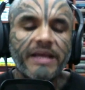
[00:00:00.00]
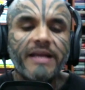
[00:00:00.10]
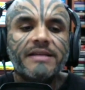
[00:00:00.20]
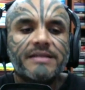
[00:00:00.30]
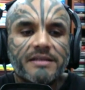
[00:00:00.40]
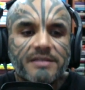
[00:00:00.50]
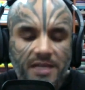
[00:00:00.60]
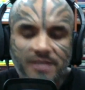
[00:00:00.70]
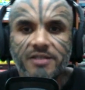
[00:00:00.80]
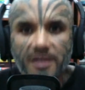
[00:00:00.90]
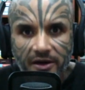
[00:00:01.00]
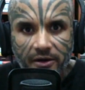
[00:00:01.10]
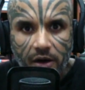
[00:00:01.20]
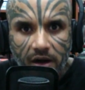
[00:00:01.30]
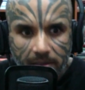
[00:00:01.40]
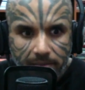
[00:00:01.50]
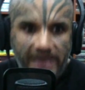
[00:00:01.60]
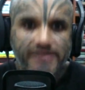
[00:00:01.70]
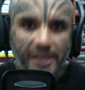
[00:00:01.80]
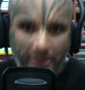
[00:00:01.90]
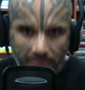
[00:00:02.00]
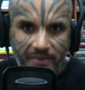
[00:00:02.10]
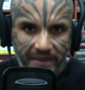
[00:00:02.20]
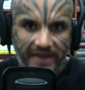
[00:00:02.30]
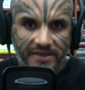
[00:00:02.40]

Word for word: He is such an amazing human being.